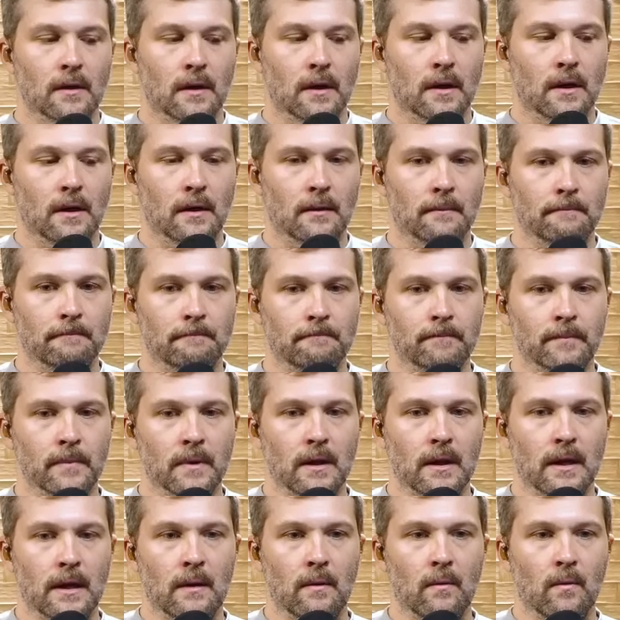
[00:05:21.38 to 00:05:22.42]
um,
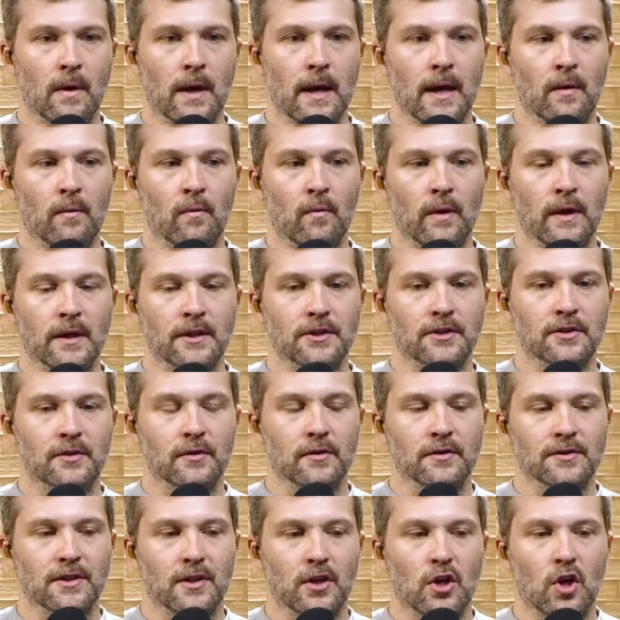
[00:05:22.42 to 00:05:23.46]
in which
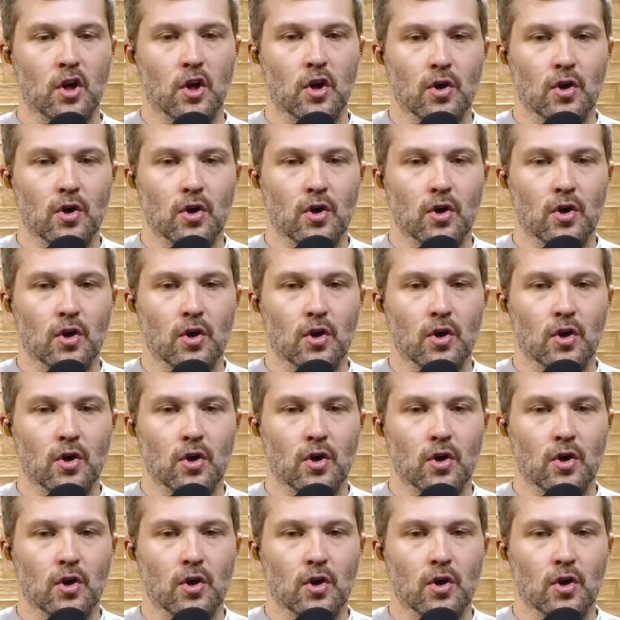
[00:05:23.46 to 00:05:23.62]
there's an